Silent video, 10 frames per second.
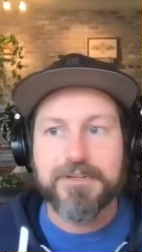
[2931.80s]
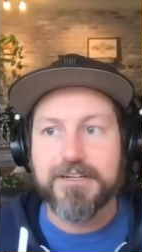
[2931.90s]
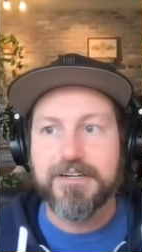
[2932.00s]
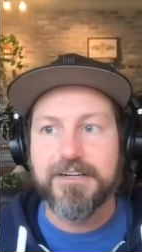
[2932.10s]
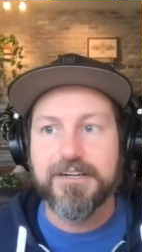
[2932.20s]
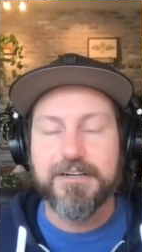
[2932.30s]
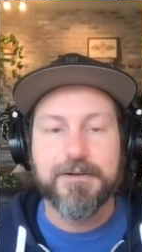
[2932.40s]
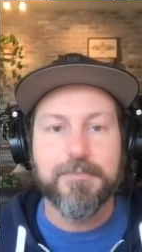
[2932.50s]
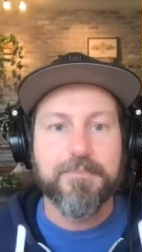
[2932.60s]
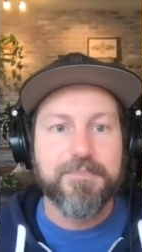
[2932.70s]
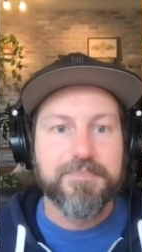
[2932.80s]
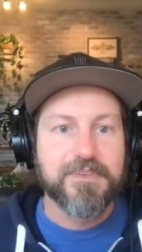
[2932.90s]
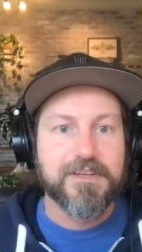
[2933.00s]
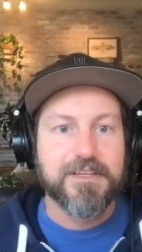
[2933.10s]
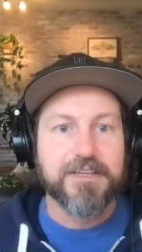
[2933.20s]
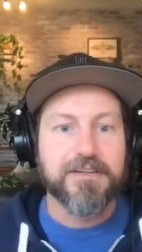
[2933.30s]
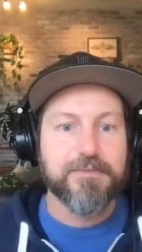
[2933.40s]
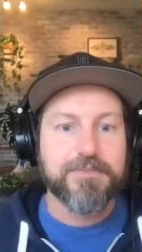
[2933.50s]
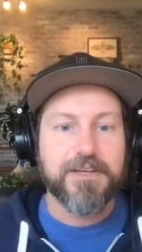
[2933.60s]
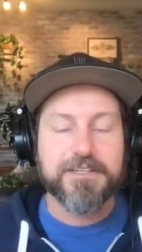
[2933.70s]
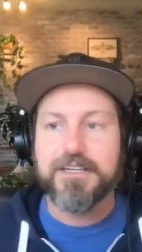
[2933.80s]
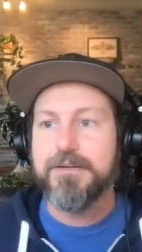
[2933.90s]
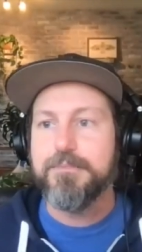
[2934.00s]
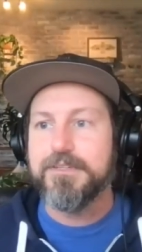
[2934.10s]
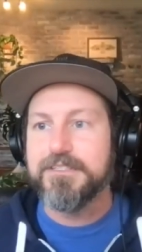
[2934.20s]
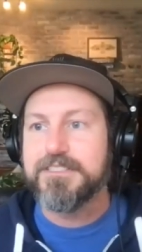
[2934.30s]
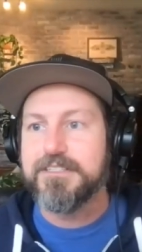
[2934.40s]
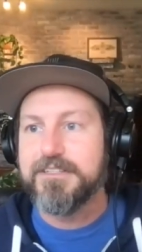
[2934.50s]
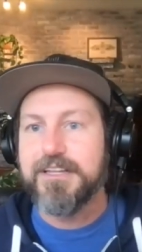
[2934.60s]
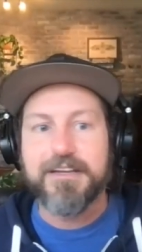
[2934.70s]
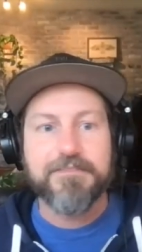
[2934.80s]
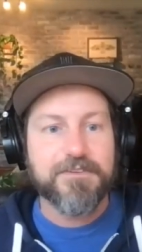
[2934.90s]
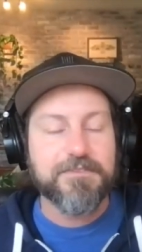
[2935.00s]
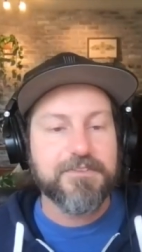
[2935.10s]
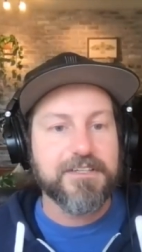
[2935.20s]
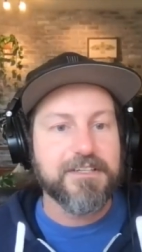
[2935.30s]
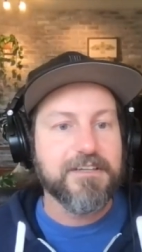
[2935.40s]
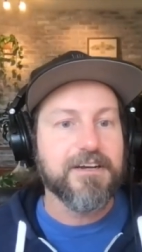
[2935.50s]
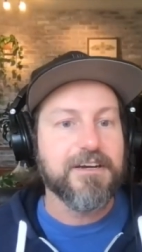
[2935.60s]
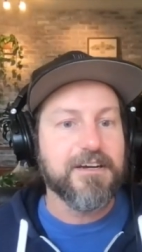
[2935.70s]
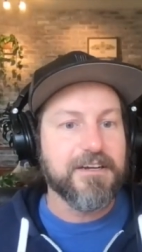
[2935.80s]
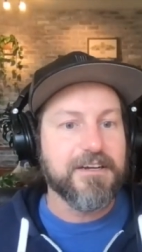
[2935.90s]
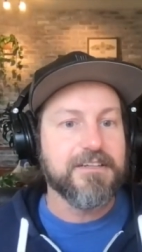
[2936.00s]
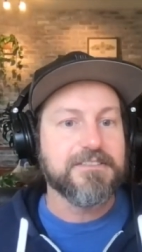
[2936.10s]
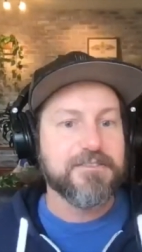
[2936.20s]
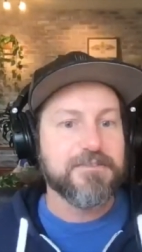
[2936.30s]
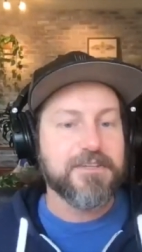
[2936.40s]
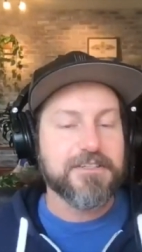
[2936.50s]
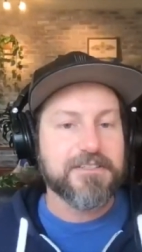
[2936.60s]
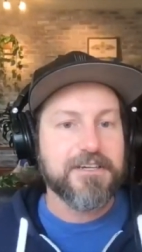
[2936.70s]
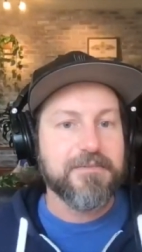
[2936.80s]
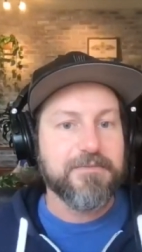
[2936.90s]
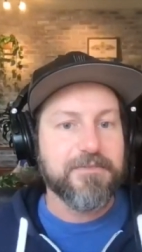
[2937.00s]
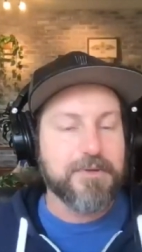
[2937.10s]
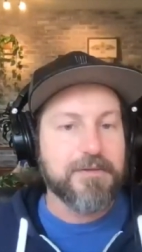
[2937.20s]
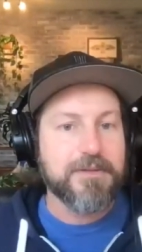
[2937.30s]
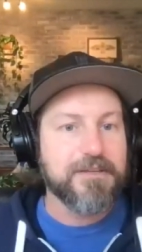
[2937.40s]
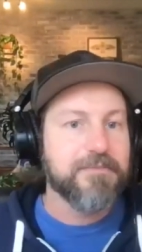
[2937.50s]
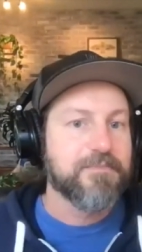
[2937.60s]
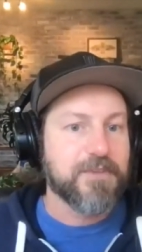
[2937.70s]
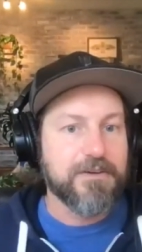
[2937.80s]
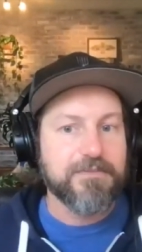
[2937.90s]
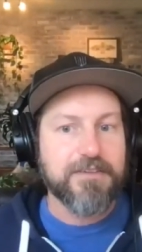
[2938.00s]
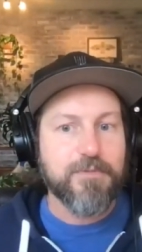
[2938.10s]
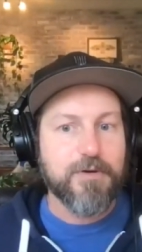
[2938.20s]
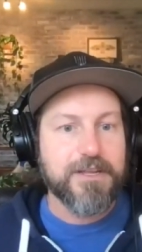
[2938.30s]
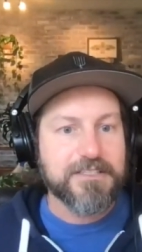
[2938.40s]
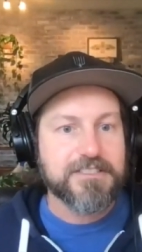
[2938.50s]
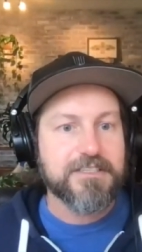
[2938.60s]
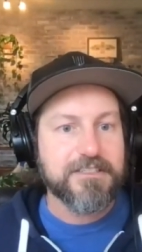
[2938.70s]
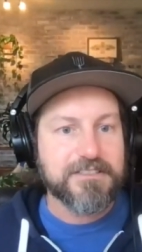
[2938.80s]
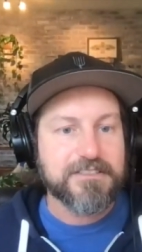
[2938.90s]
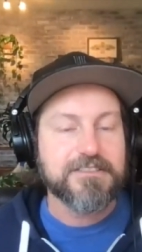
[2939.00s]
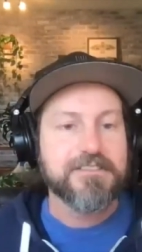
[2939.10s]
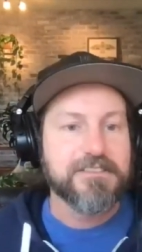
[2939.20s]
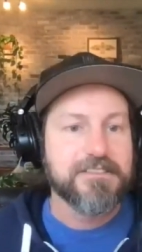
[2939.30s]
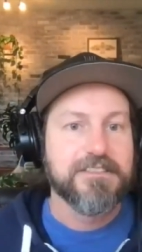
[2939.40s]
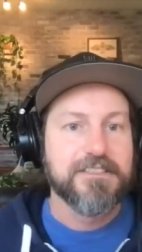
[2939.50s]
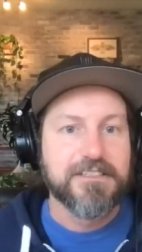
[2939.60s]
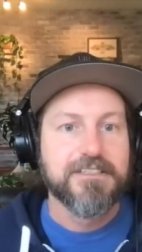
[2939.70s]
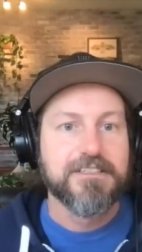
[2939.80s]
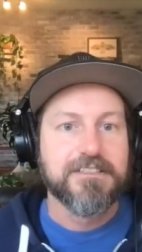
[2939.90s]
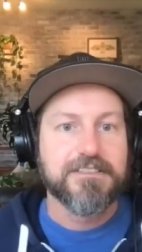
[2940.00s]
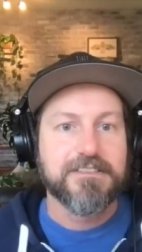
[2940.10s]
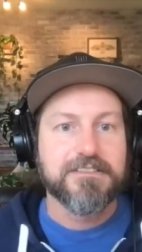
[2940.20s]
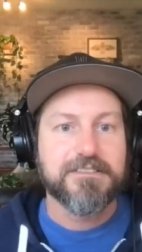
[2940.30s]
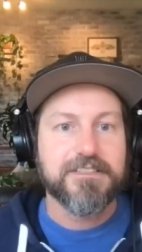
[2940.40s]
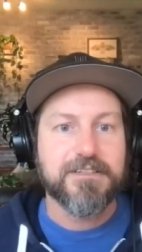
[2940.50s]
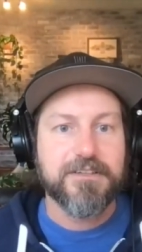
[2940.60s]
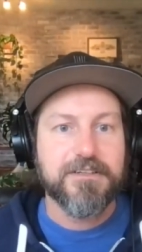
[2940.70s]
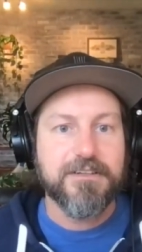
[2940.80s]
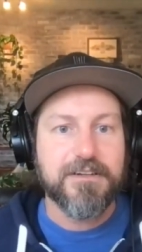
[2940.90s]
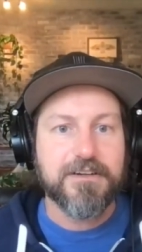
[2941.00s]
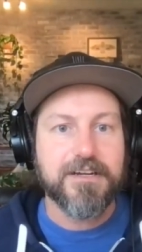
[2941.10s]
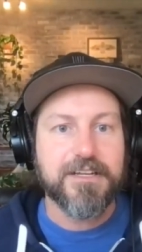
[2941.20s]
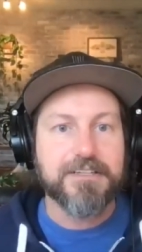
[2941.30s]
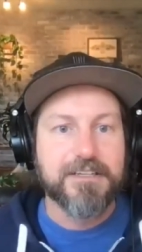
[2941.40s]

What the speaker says: and we've got time. It's 9:50, so we've got time for maybe 5 more minutes. This sound good? All right.